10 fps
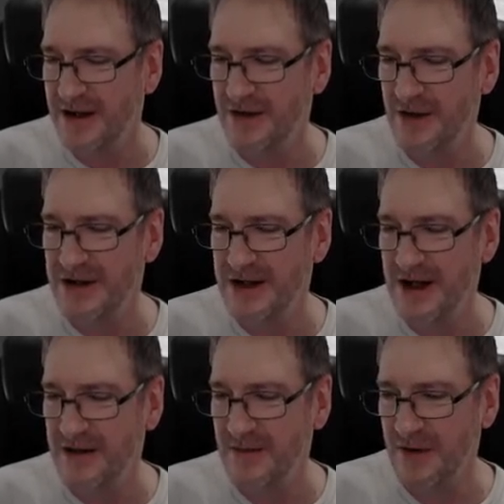and looking to
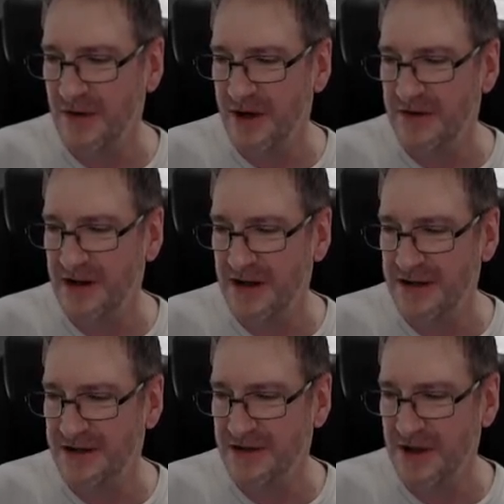get employed in the
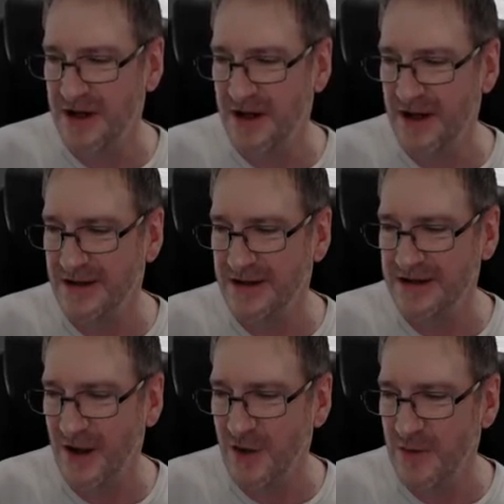industry, and
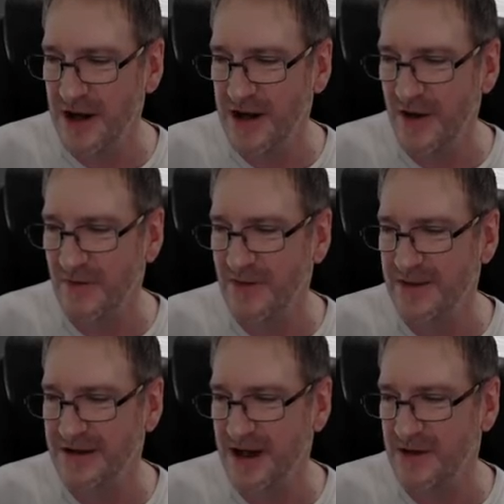so many of
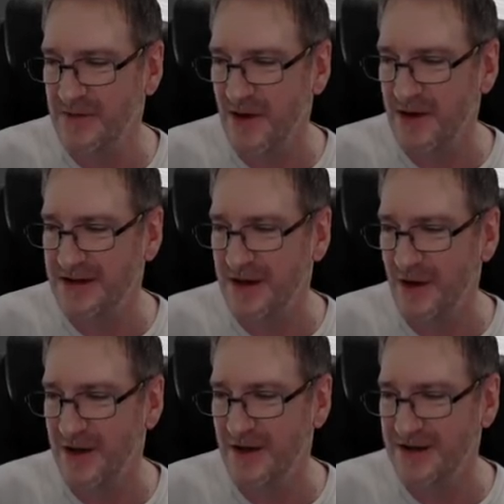them seem to focus
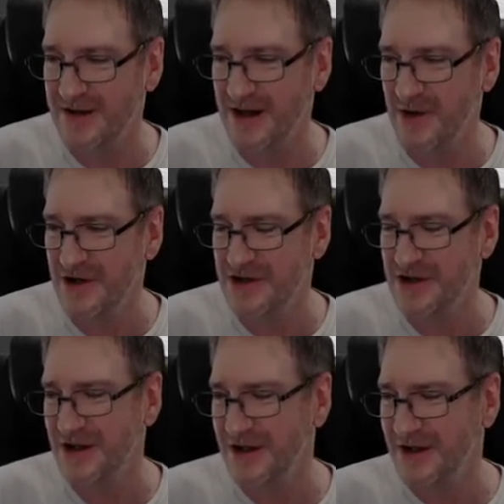solely on
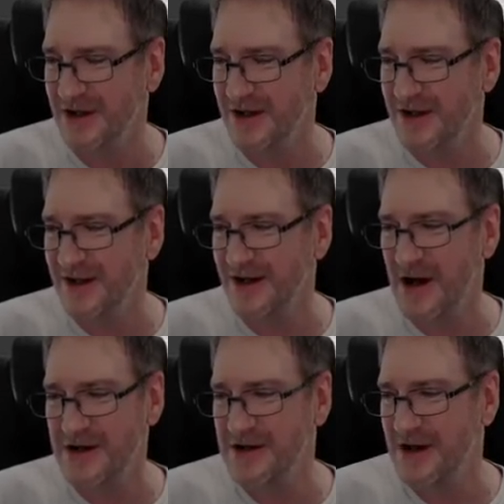ZBrush.
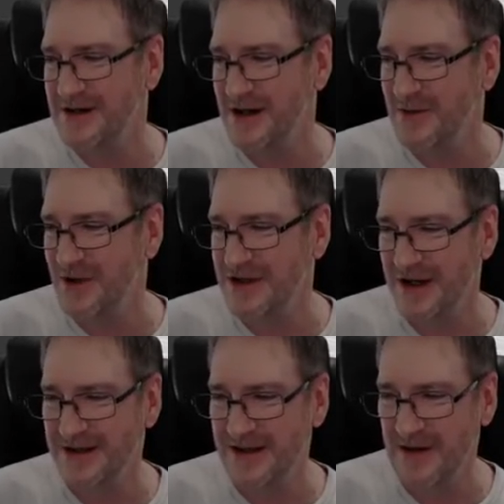And I don't know, ZBrush
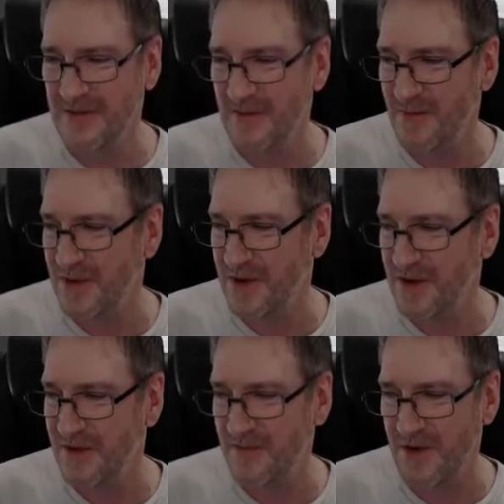does seem
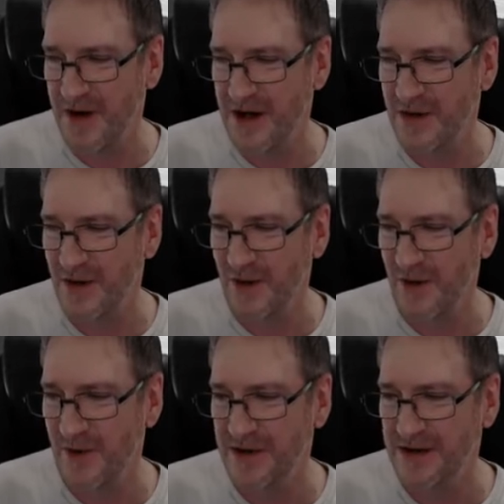very
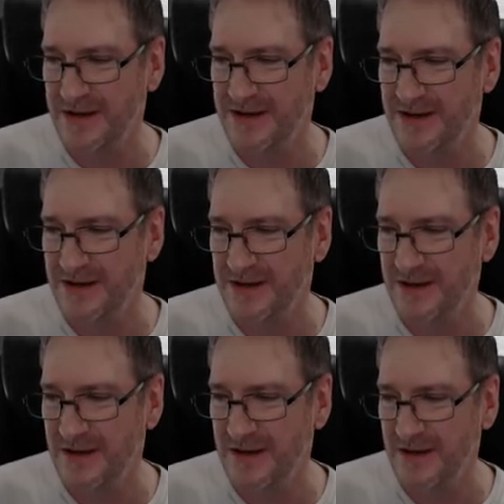cool, but it isn't,
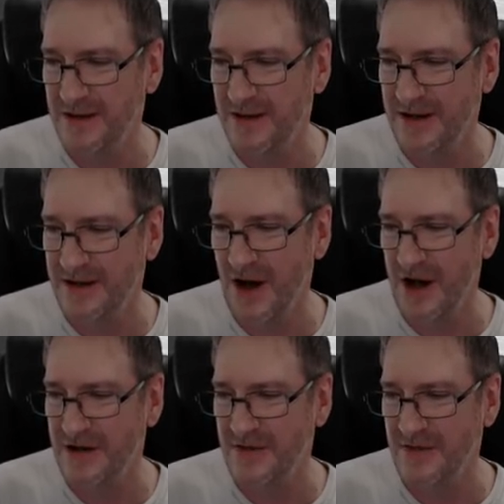it
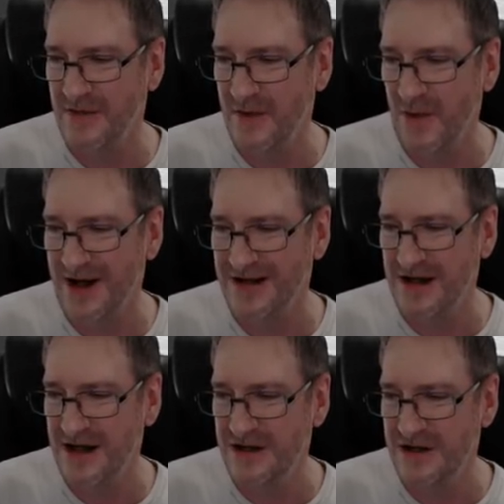kind of quite
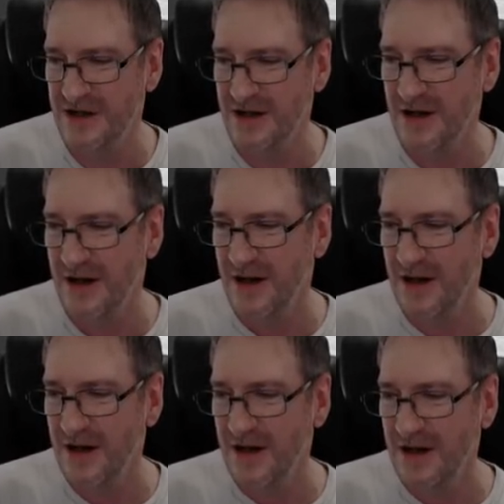niche
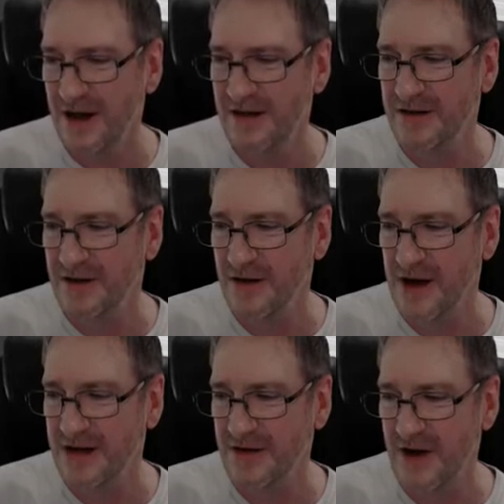in the
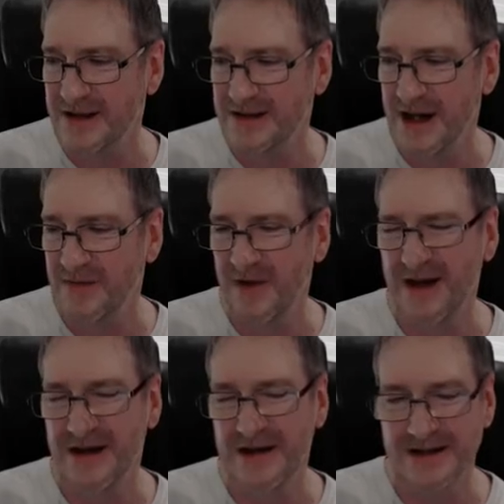grand, grand scheme.
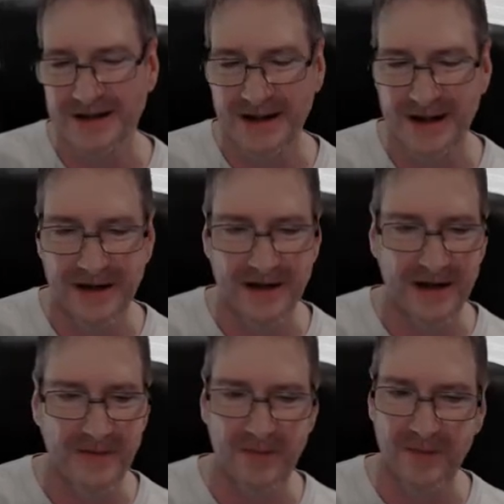It is. Uh,